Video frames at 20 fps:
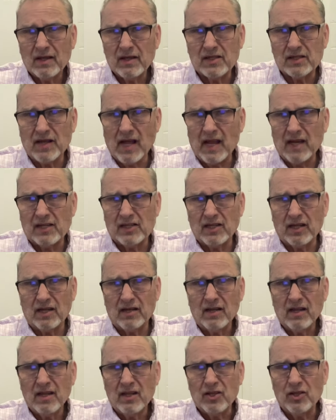States
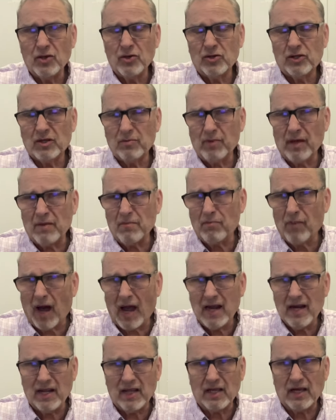that used to be
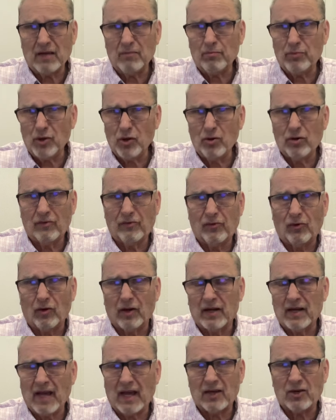mighty and
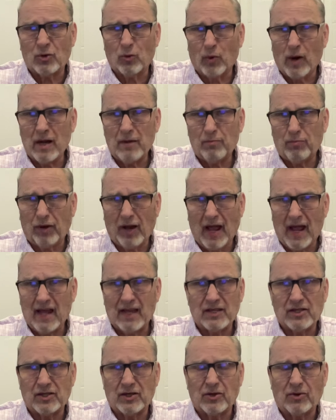beautiful and had great
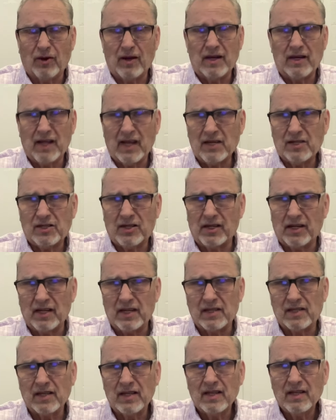plans and great
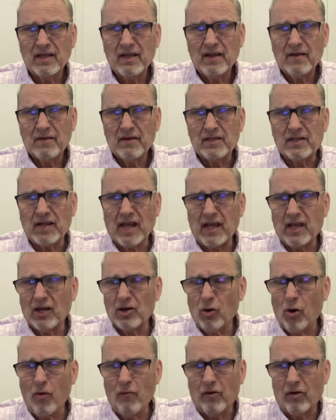destinies,
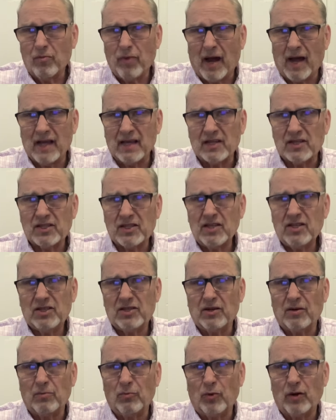taken over by a
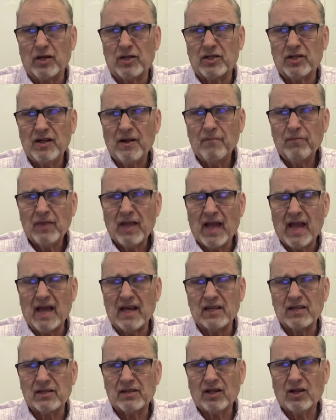system which
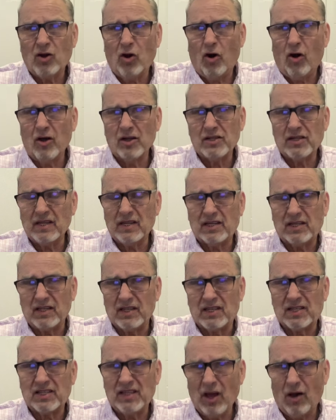has caused it to
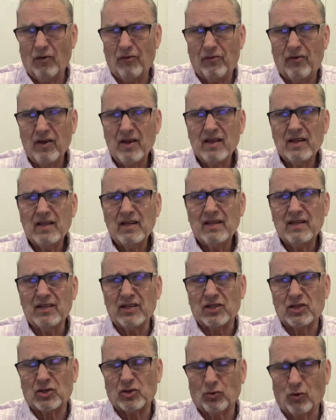
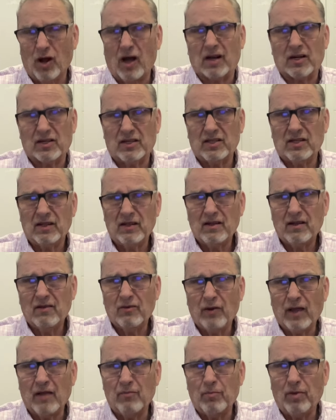self-destruct
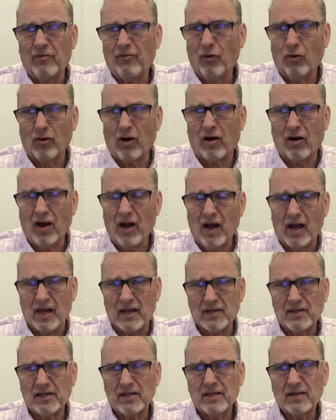in before our
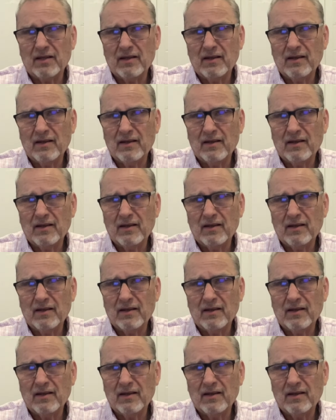eyes.